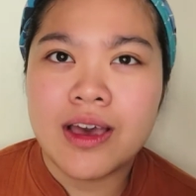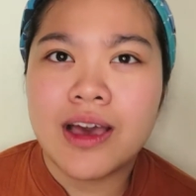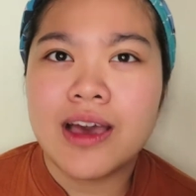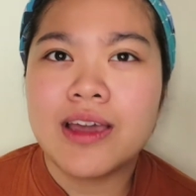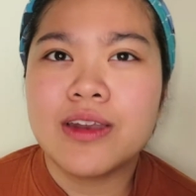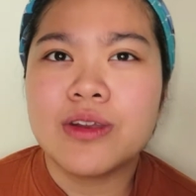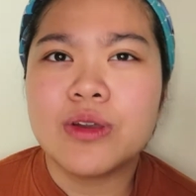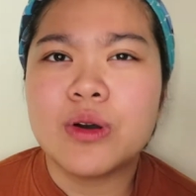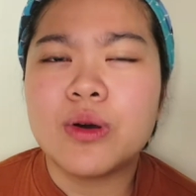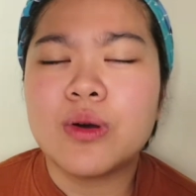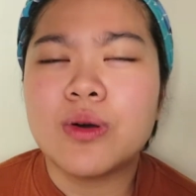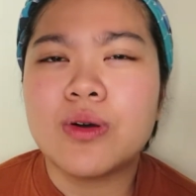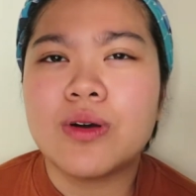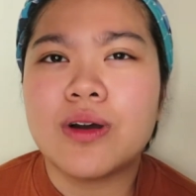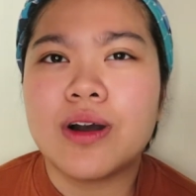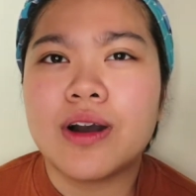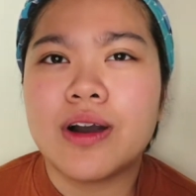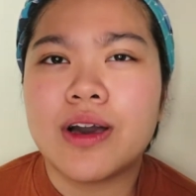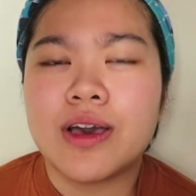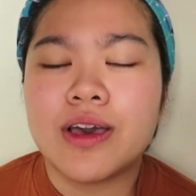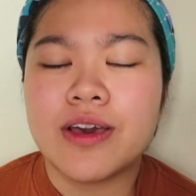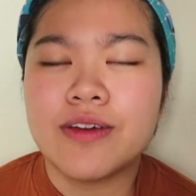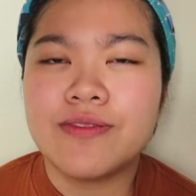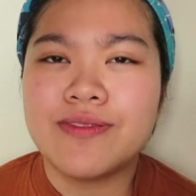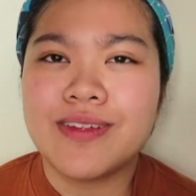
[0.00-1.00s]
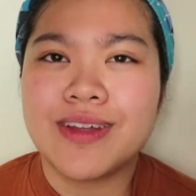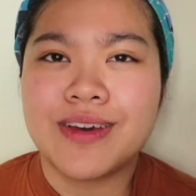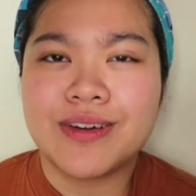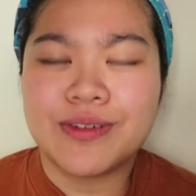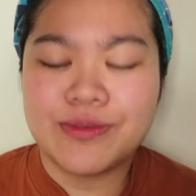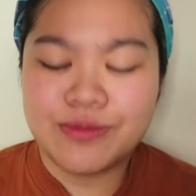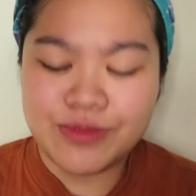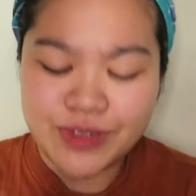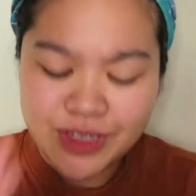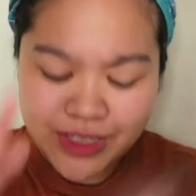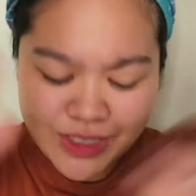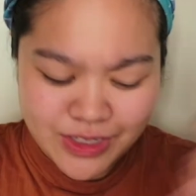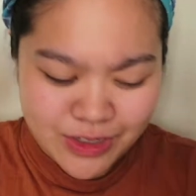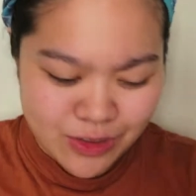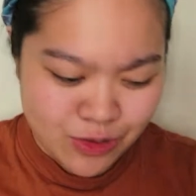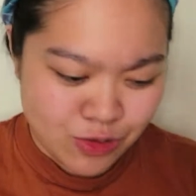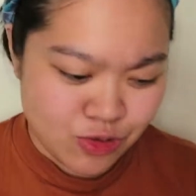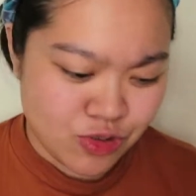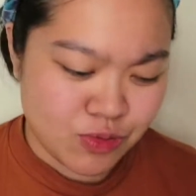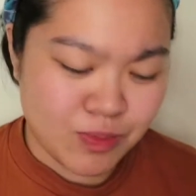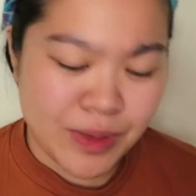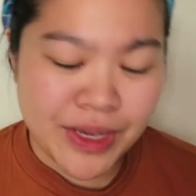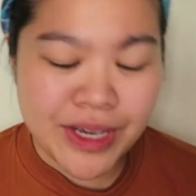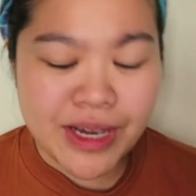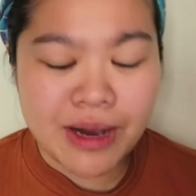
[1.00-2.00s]
I know I have like a really
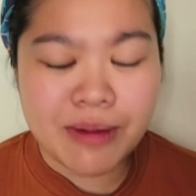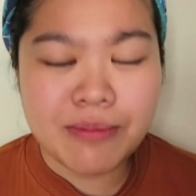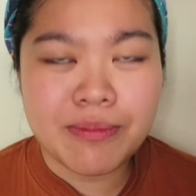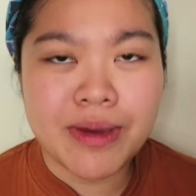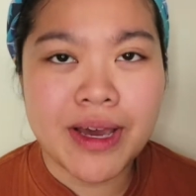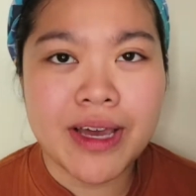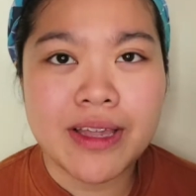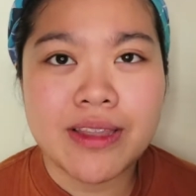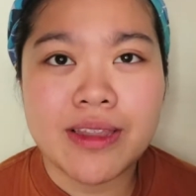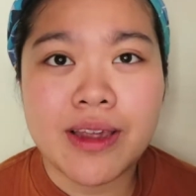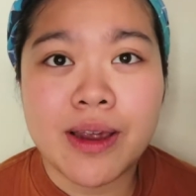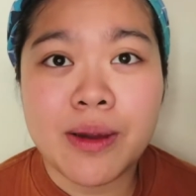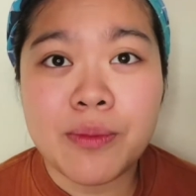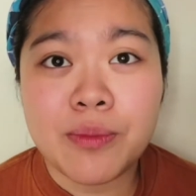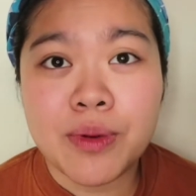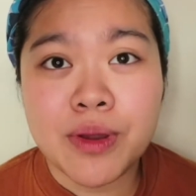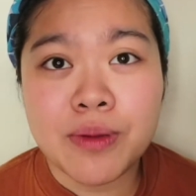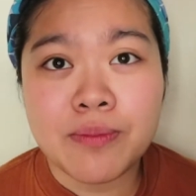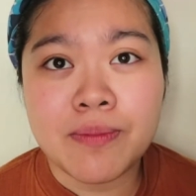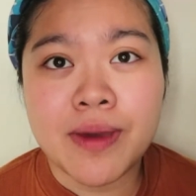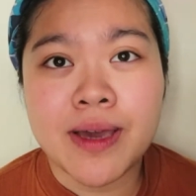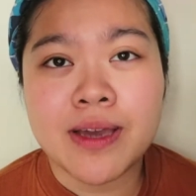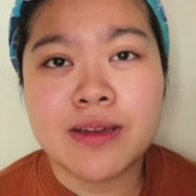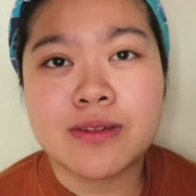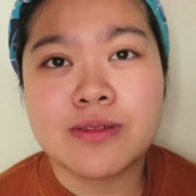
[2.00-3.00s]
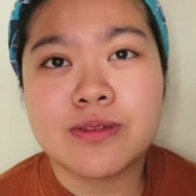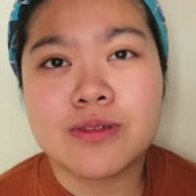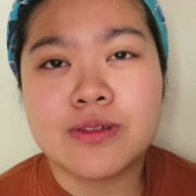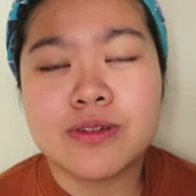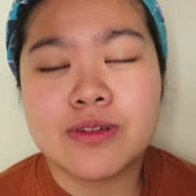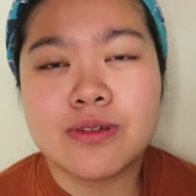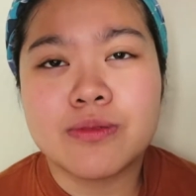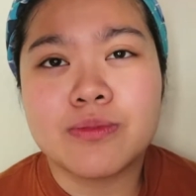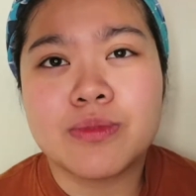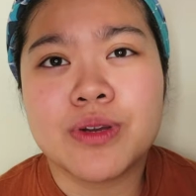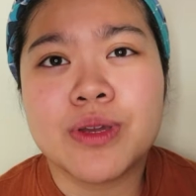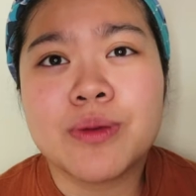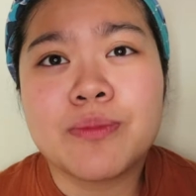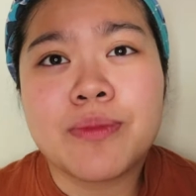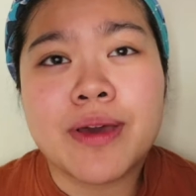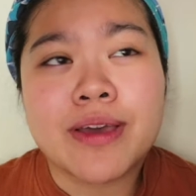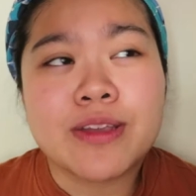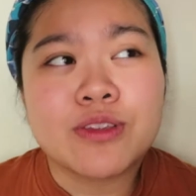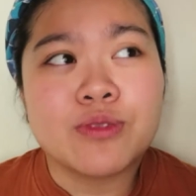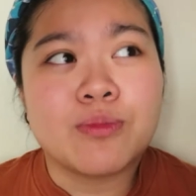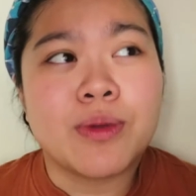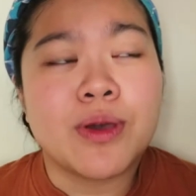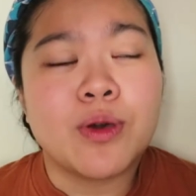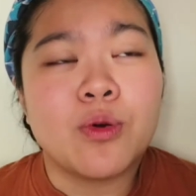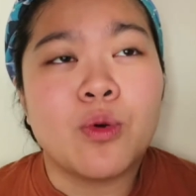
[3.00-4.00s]
huge makeup bag that I bring back
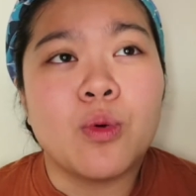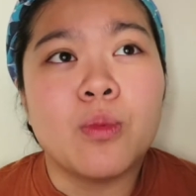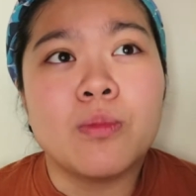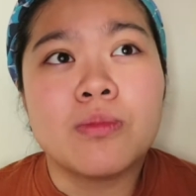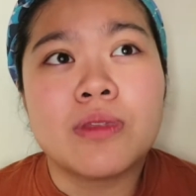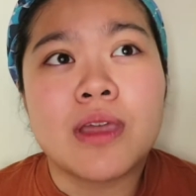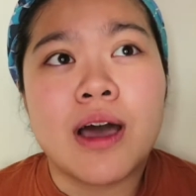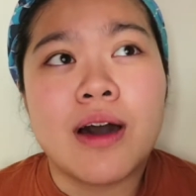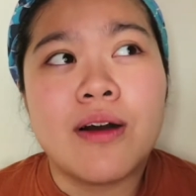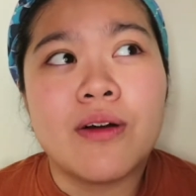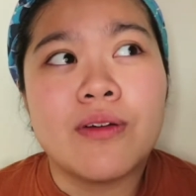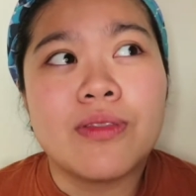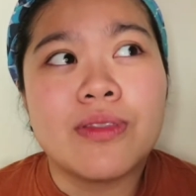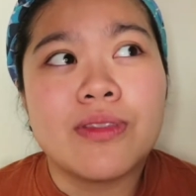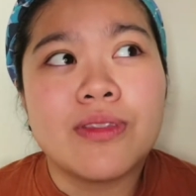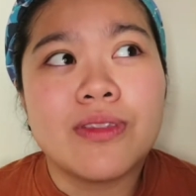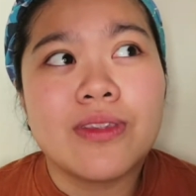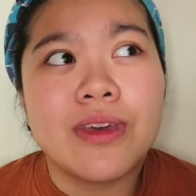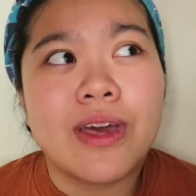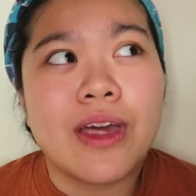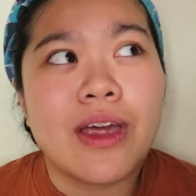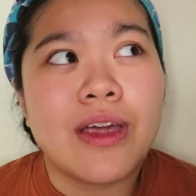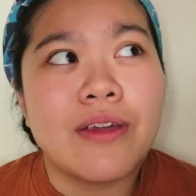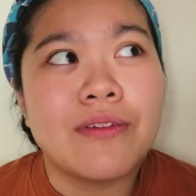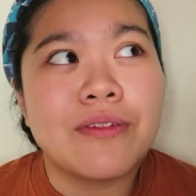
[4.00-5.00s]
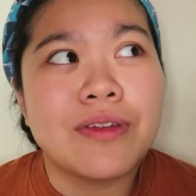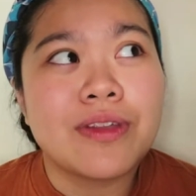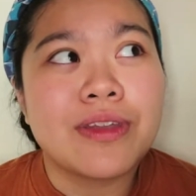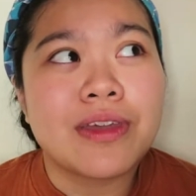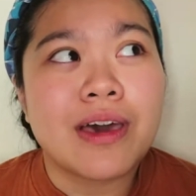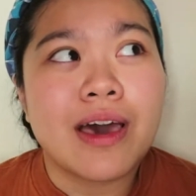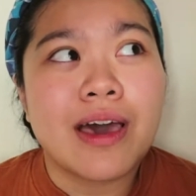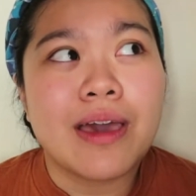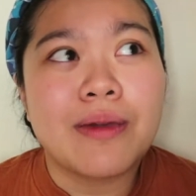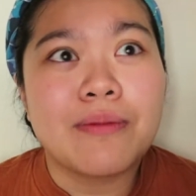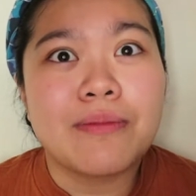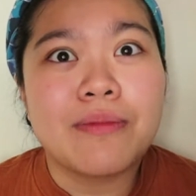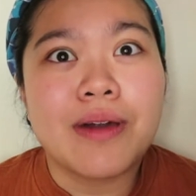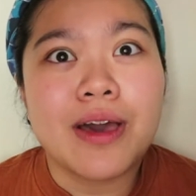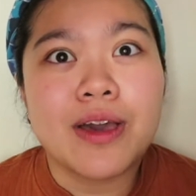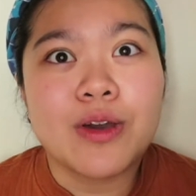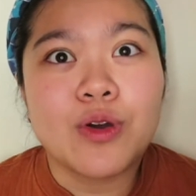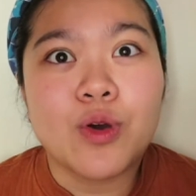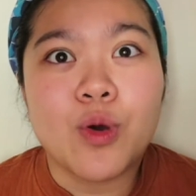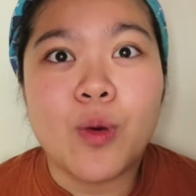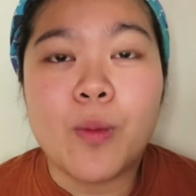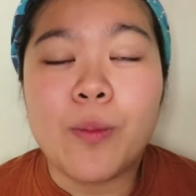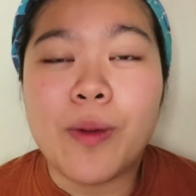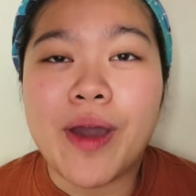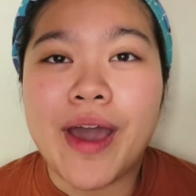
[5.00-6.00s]
to my hometown every time I
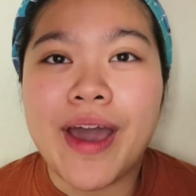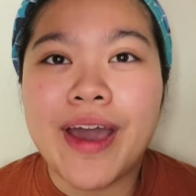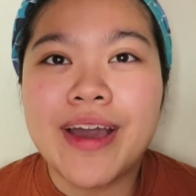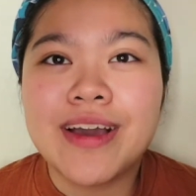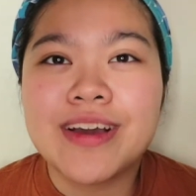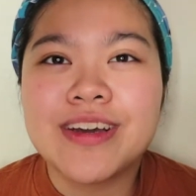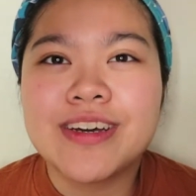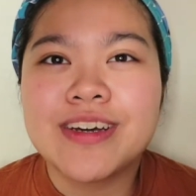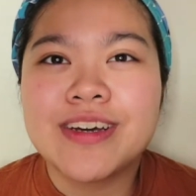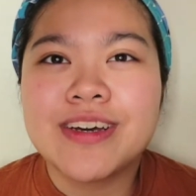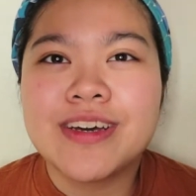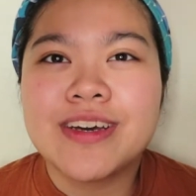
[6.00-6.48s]
go back.